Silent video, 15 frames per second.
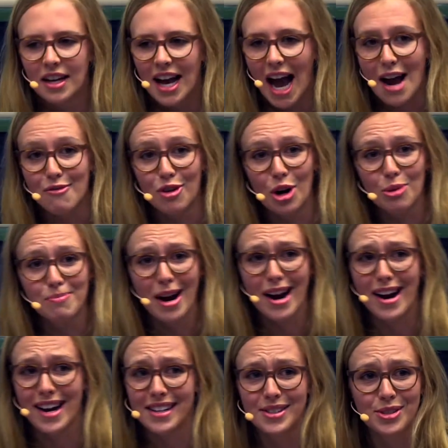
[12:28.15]
I rolled my
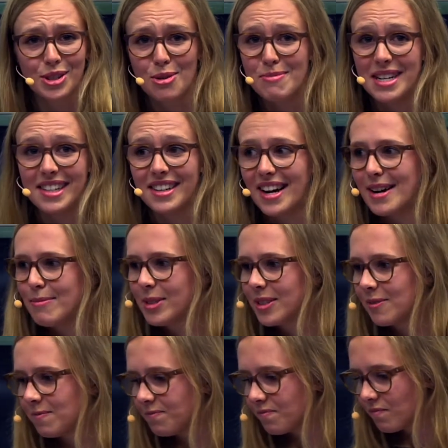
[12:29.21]
eyes so many
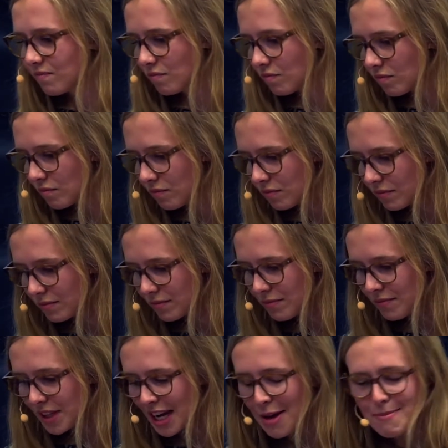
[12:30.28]
times.
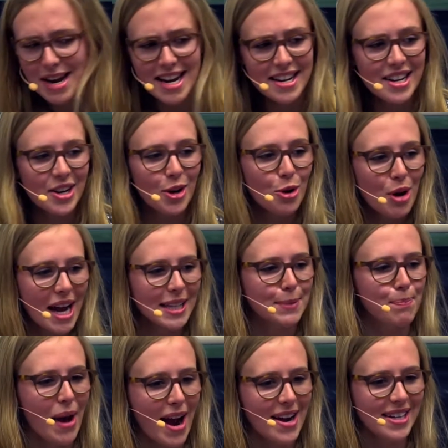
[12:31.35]
I mean, who has
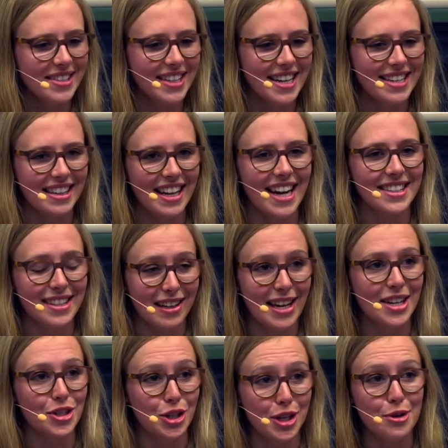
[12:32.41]
parents that like to
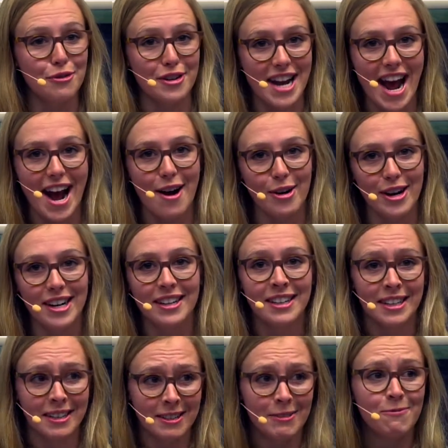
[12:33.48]
lecture you for an hour?
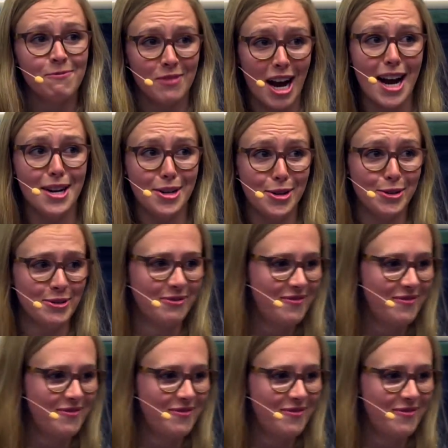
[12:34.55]
I do.